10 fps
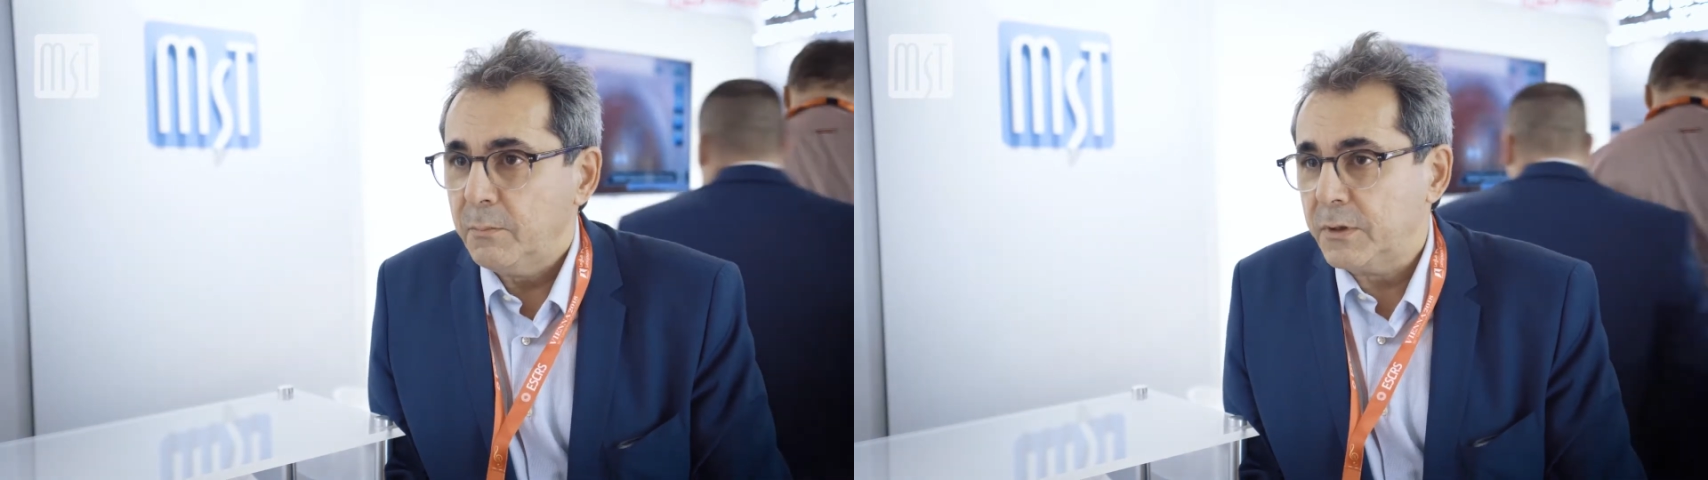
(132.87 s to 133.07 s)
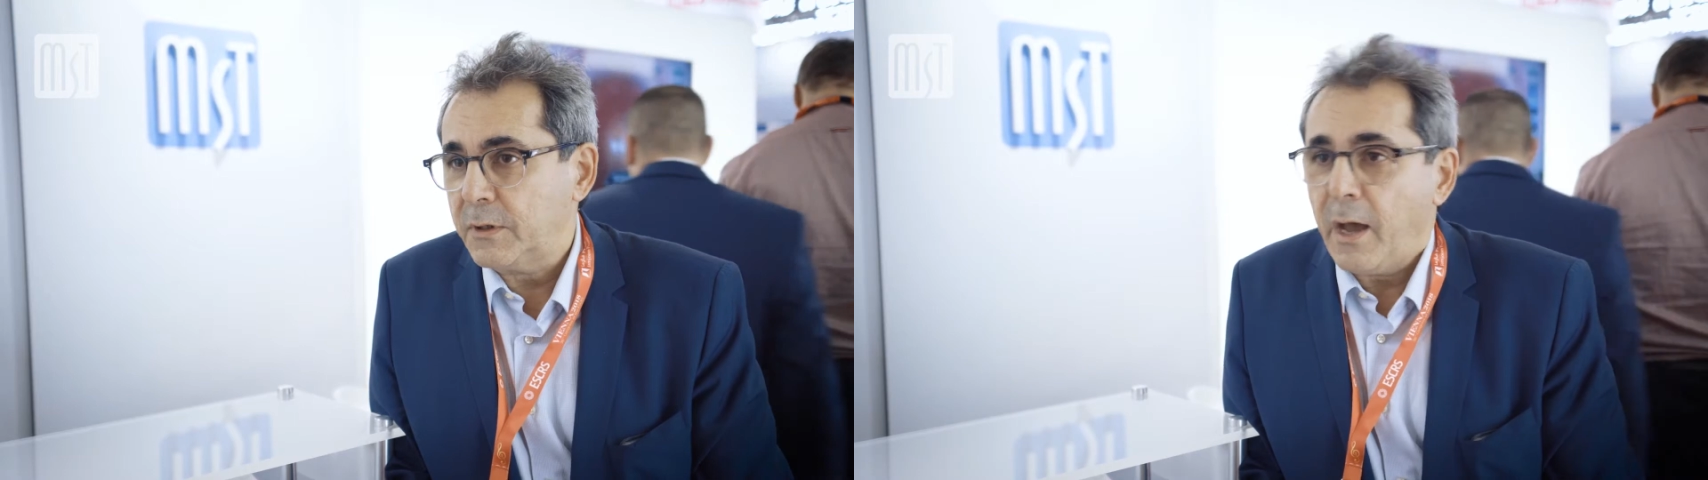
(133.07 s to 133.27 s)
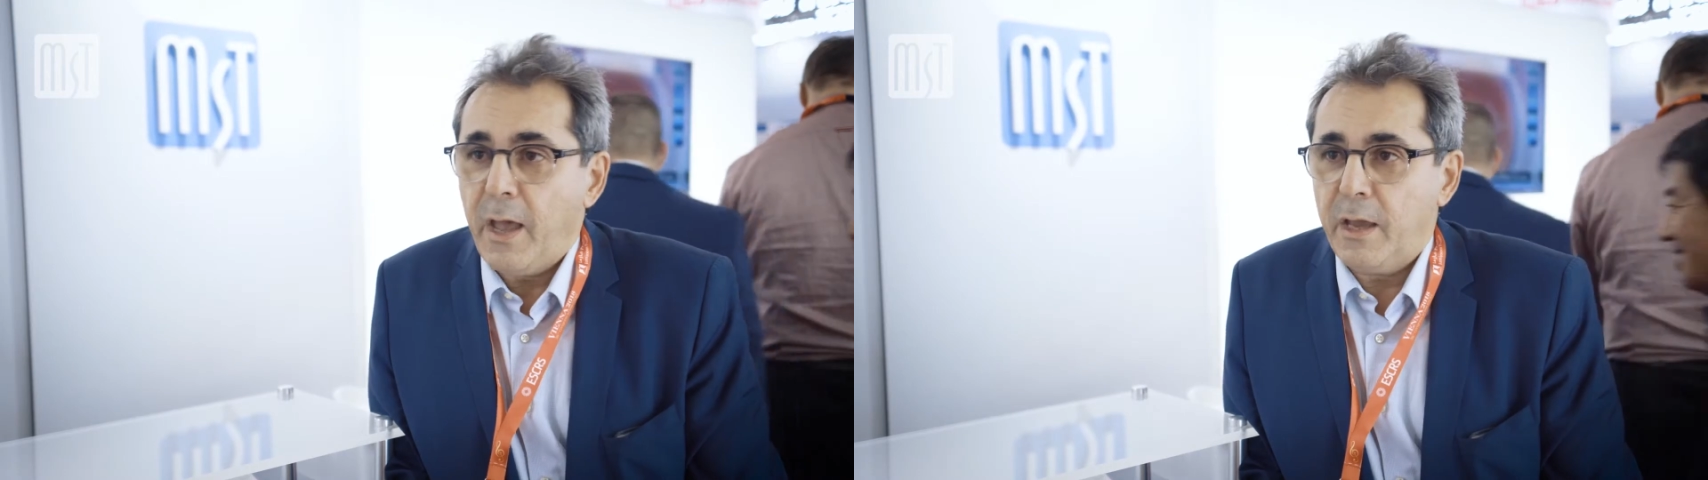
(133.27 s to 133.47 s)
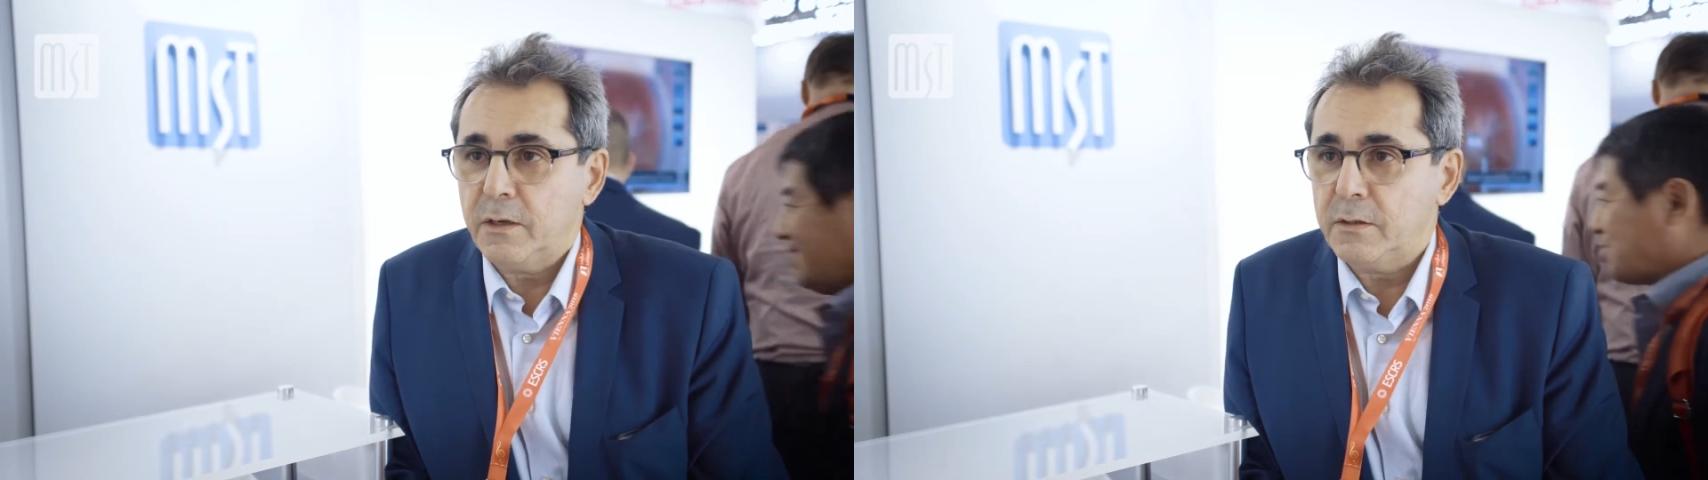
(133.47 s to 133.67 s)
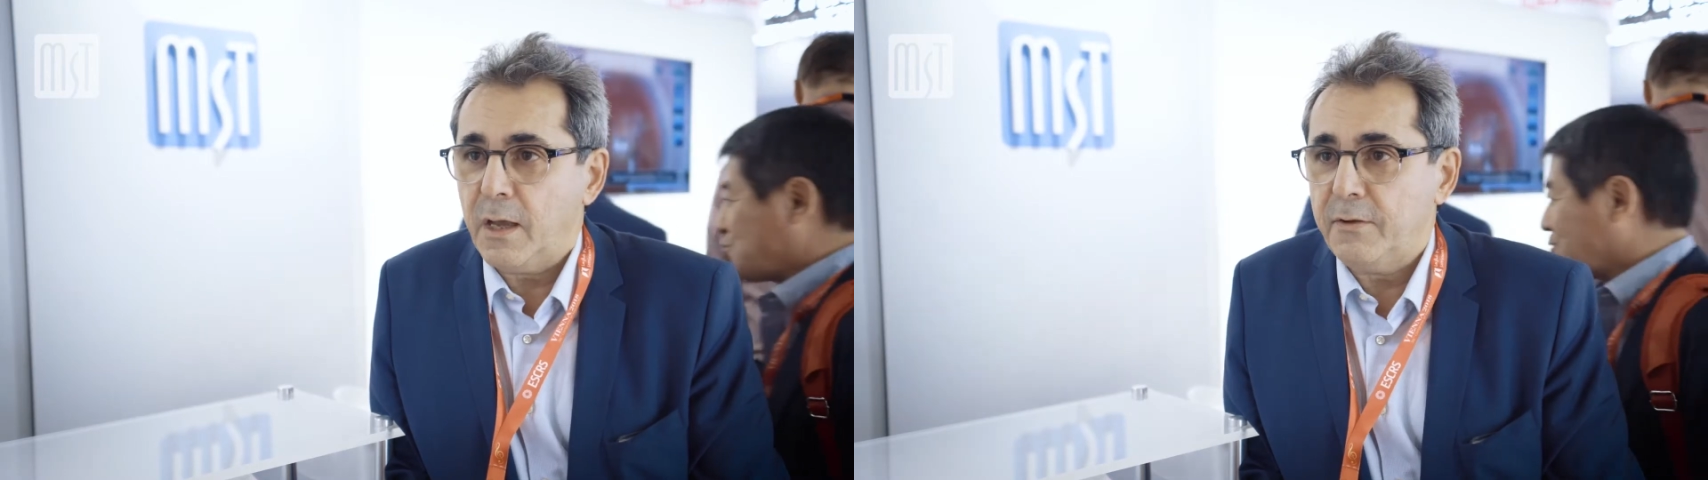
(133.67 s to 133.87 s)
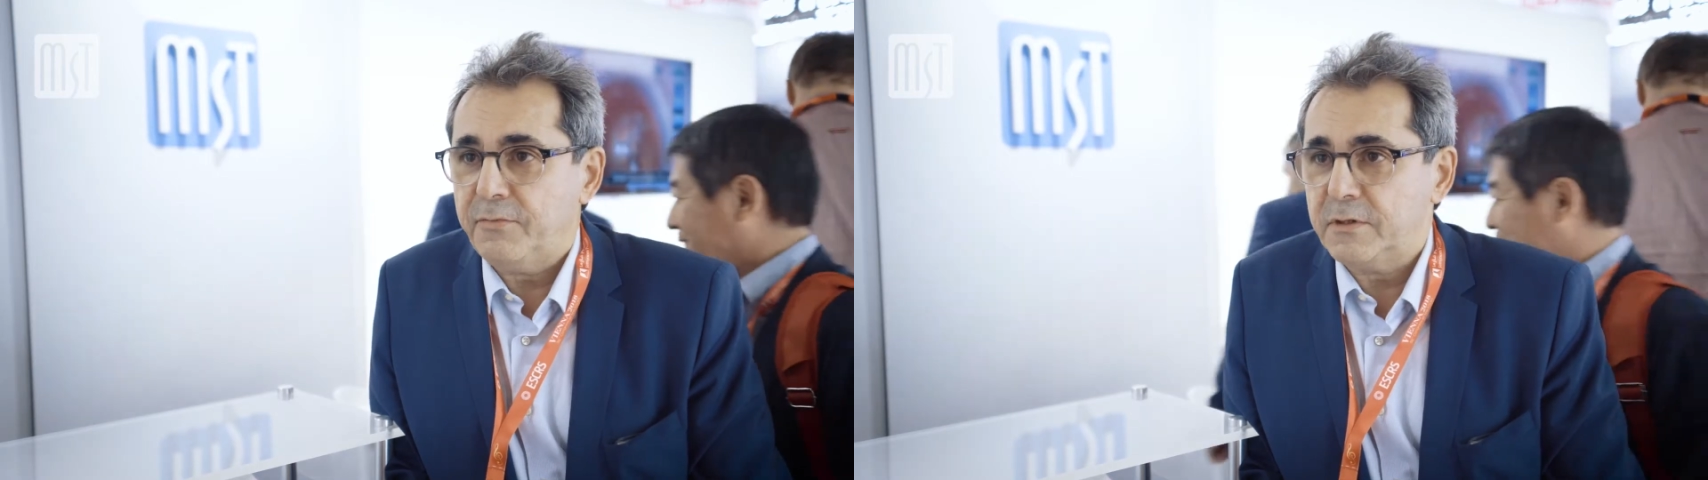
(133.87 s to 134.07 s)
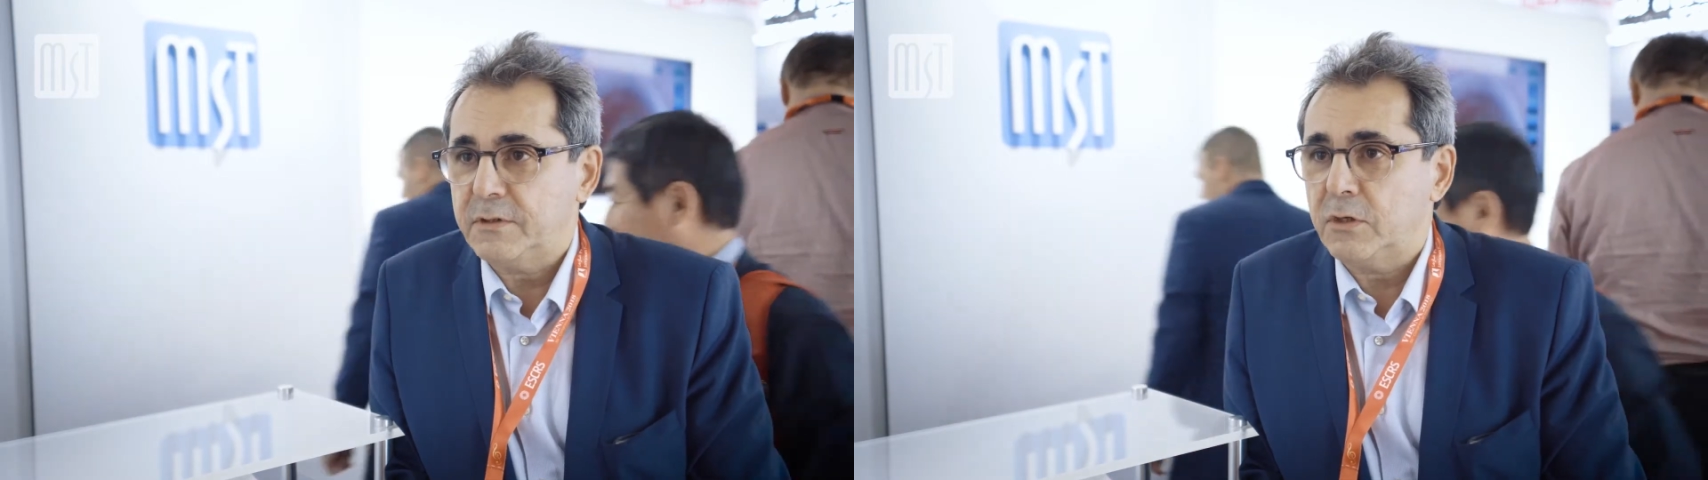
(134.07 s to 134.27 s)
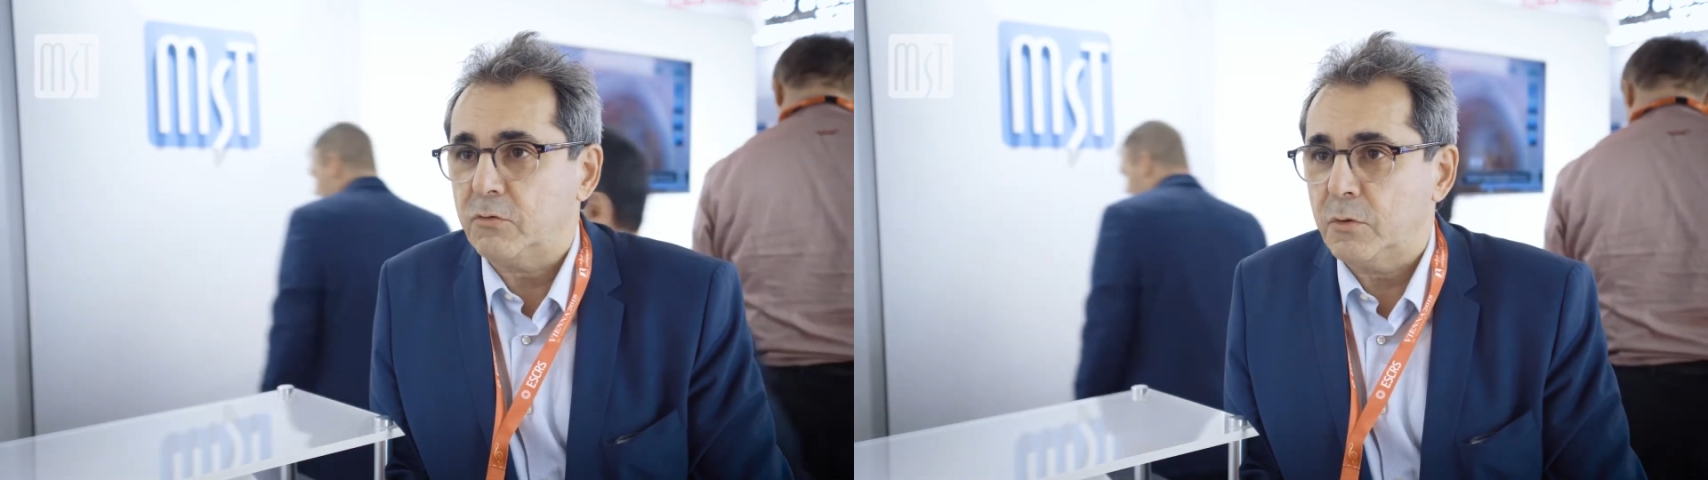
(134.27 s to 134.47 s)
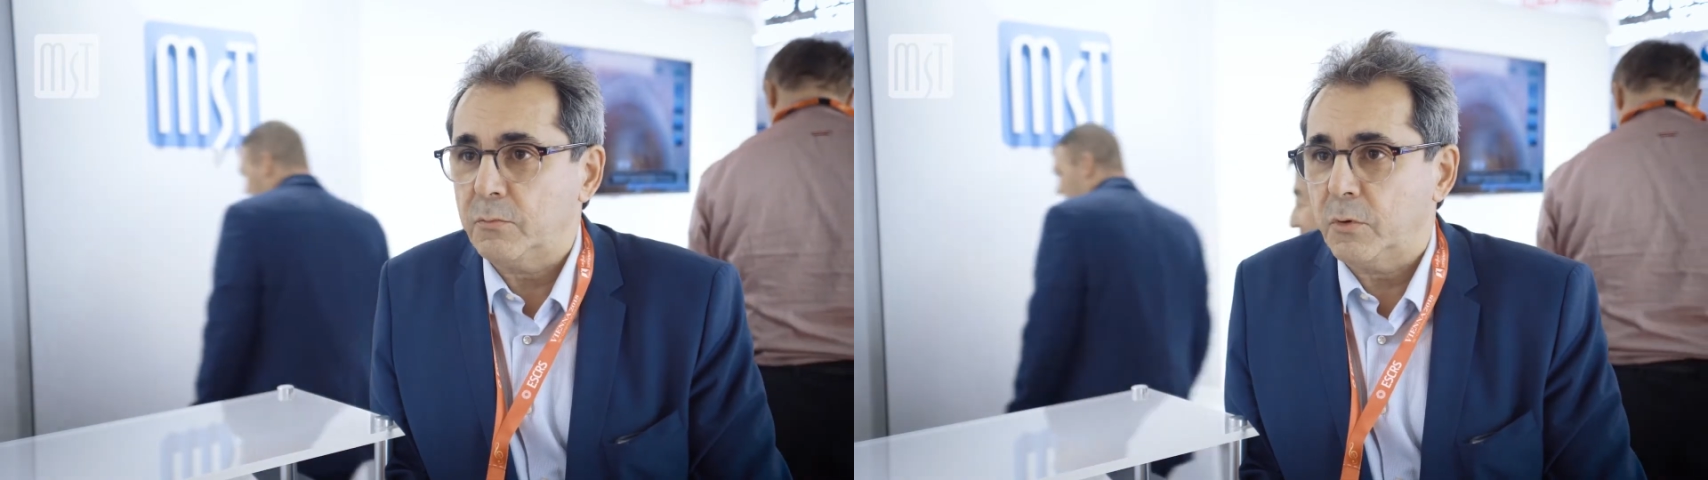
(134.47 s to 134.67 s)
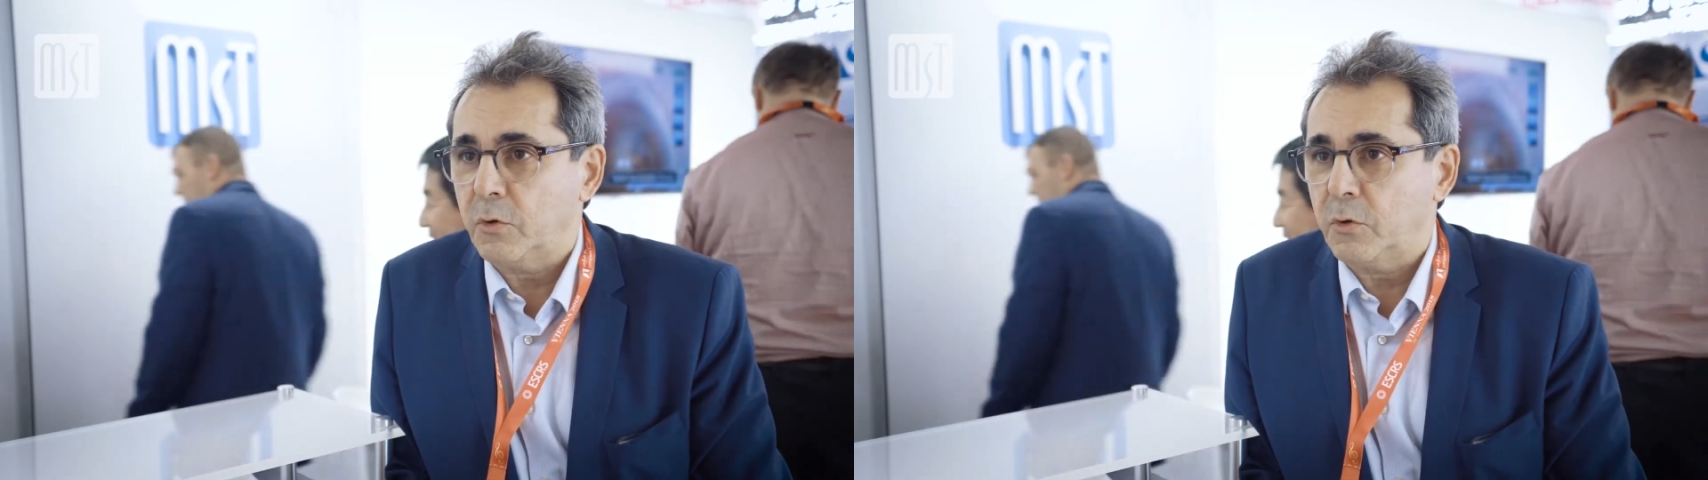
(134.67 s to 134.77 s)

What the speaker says: but I had an IFIS syndrome,